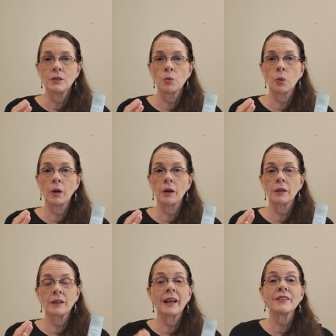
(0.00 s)

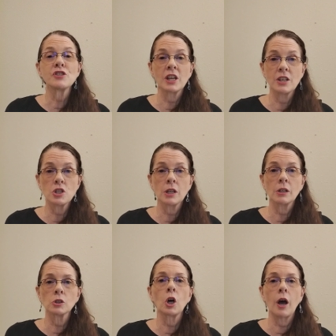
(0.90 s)
your
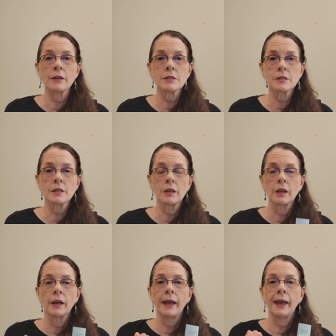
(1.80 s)
life-changing loss
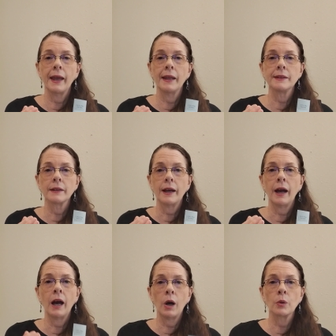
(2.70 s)
and
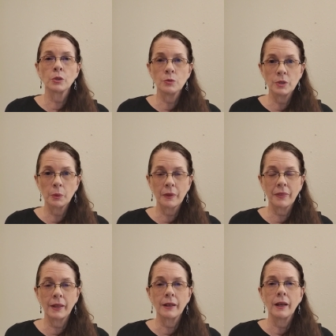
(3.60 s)
how you deal
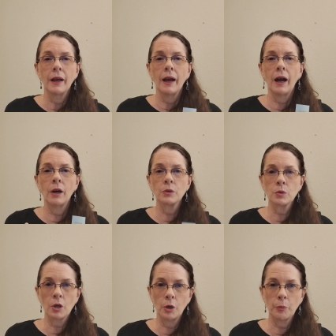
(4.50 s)
with it, how you
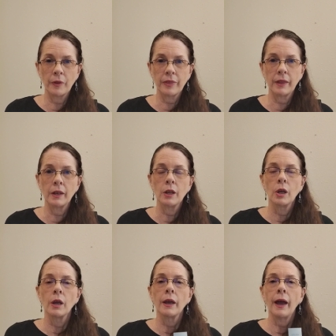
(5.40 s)
cope with it,
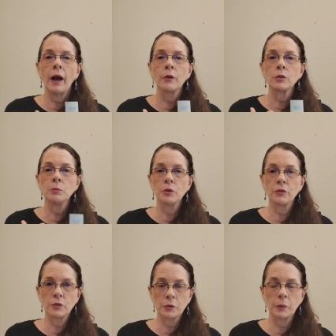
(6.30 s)
how you move
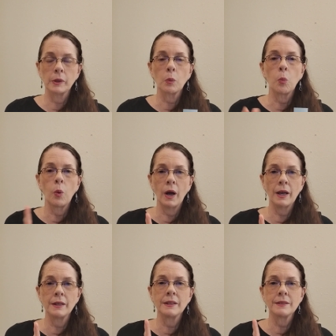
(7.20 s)
through it
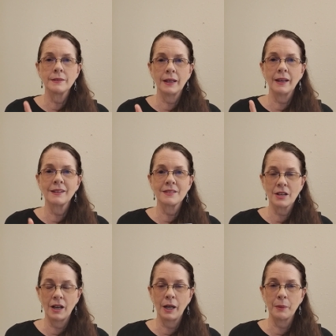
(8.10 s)
one day at a
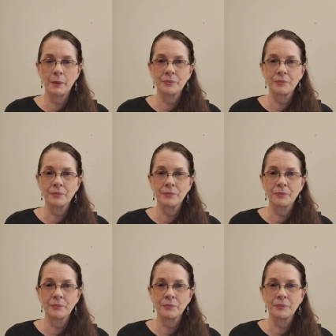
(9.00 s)
time.